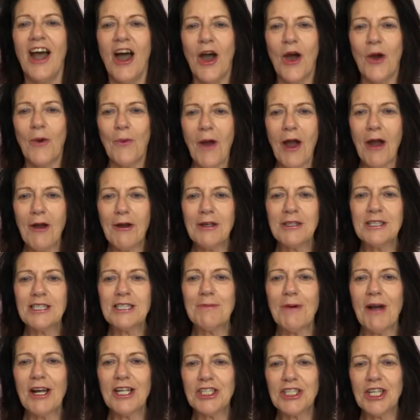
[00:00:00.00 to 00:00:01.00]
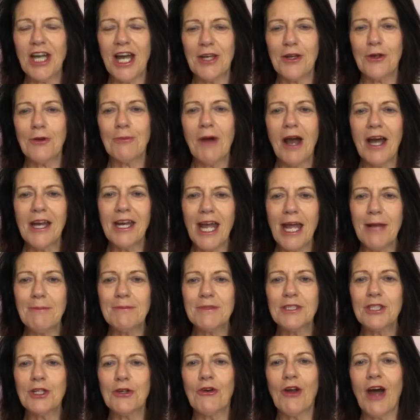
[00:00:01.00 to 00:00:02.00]
Welcome to my channel. My
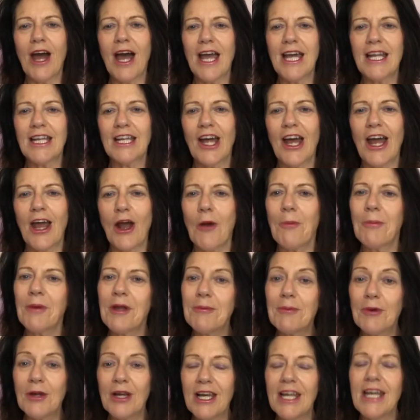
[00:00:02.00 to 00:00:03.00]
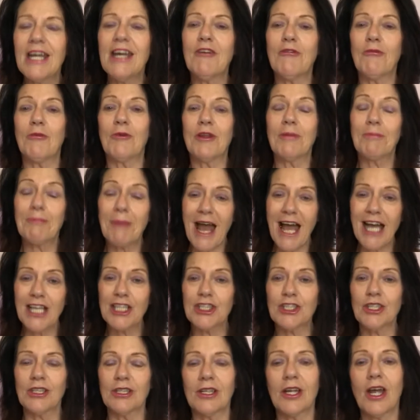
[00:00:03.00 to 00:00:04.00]
name's Lorraine and I help people live with
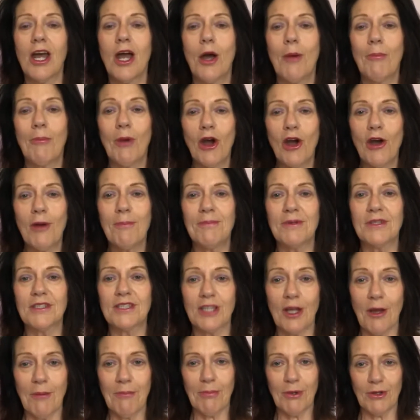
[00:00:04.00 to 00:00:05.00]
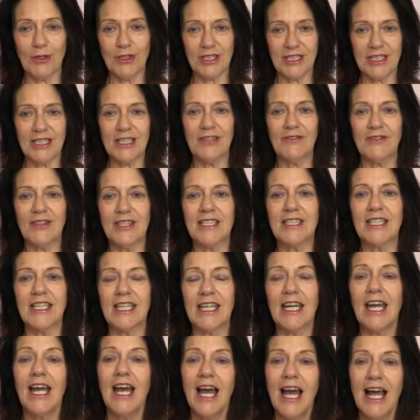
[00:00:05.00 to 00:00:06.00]
passion, purpose and
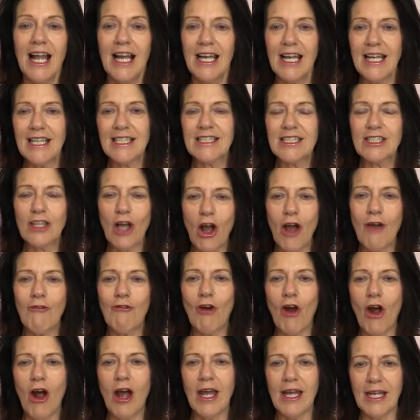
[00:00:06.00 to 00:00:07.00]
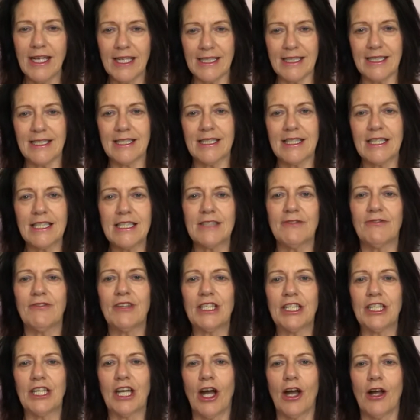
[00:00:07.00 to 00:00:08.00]
positivity. Let's dive right into this
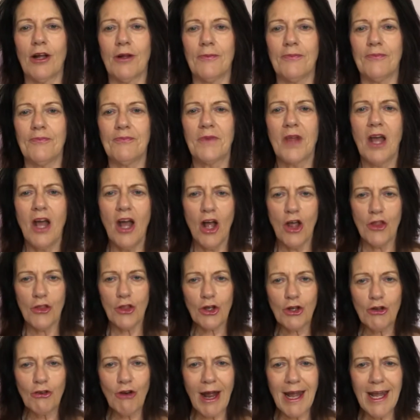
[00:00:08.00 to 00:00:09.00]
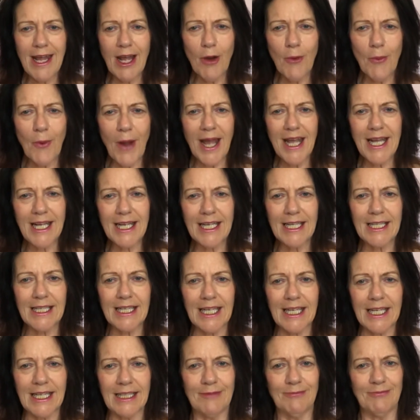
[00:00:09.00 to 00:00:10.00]
video. The Great
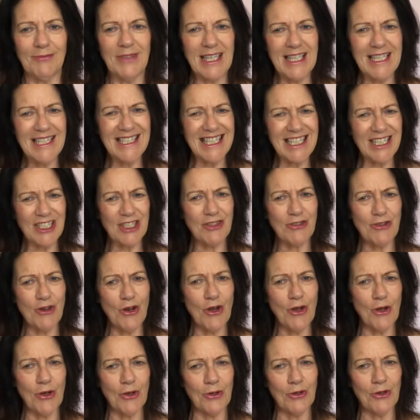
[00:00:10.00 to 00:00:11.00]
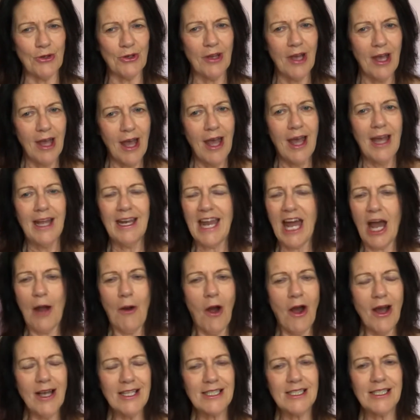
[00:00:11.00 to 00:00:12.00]
Awakening, is it true? Now
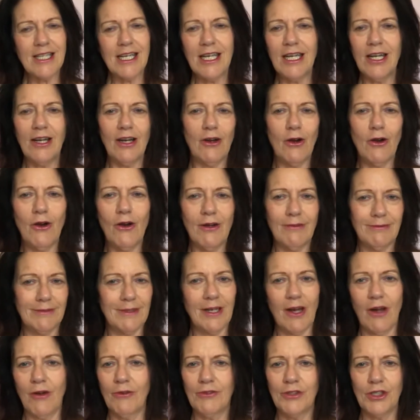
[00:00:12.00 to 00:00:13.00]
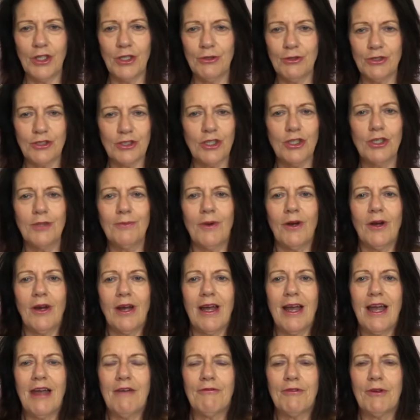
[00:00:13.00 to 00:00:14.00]
I see it on YouTube
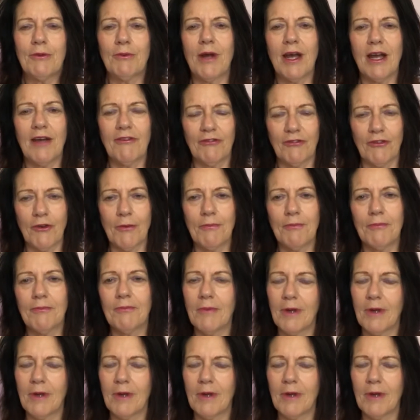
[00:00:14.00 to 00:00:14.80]
everywhere from